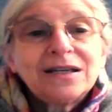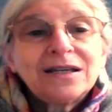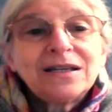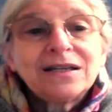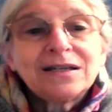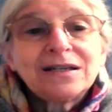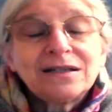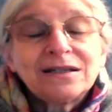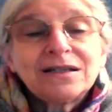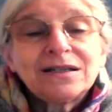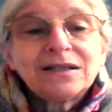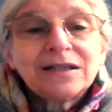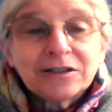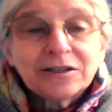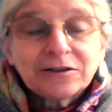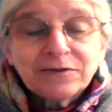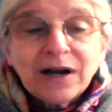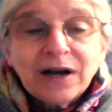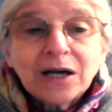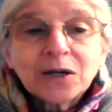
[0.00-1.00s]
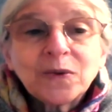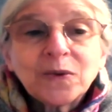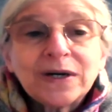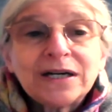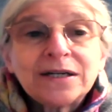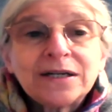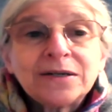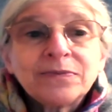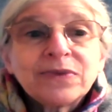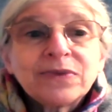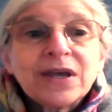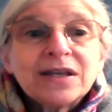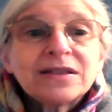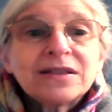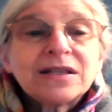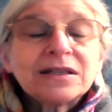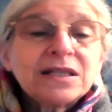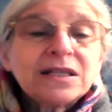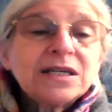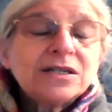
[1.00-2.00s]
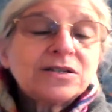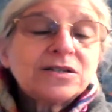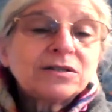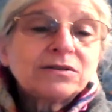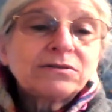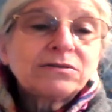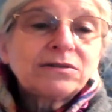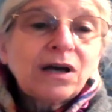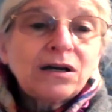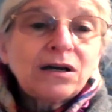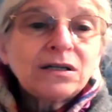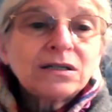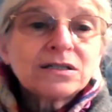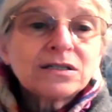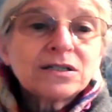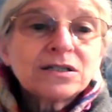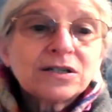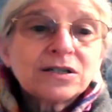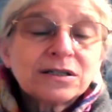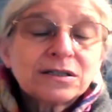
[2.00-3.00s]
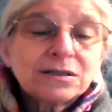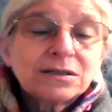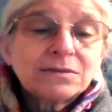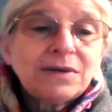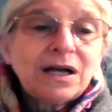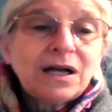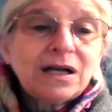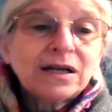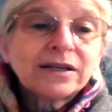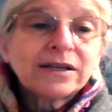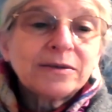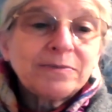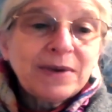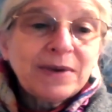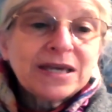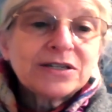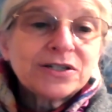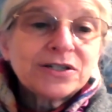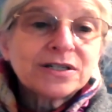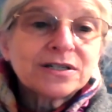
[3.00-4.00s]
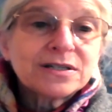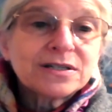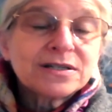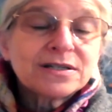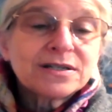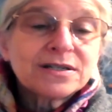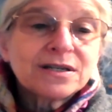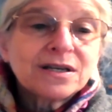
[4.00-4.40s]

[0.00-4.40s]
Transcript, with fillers: in Nicaragua, that lead to long-term occupations